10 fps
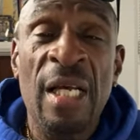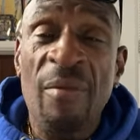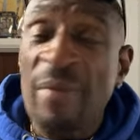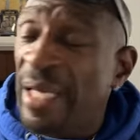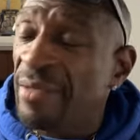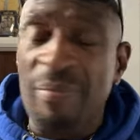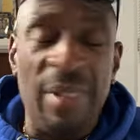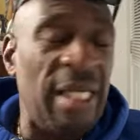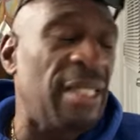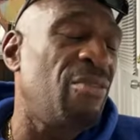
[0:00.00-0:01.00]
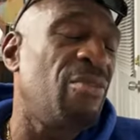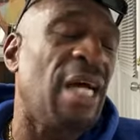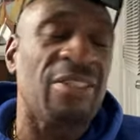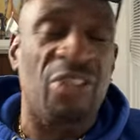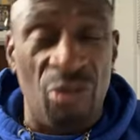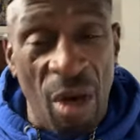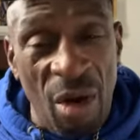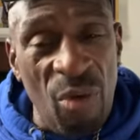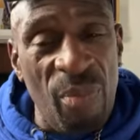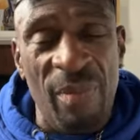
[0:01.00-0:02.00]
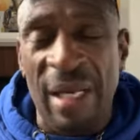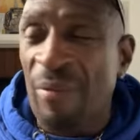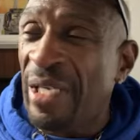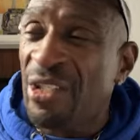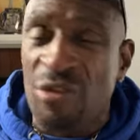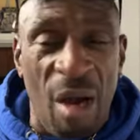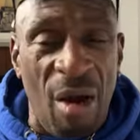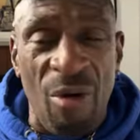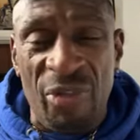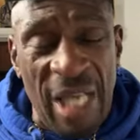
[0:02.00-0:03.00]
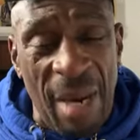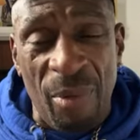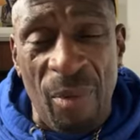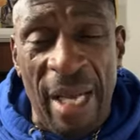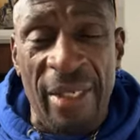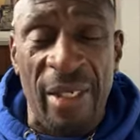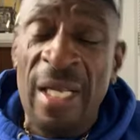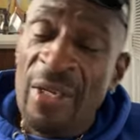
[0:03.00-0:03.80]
Man, you're not strong. Man, we strong separated.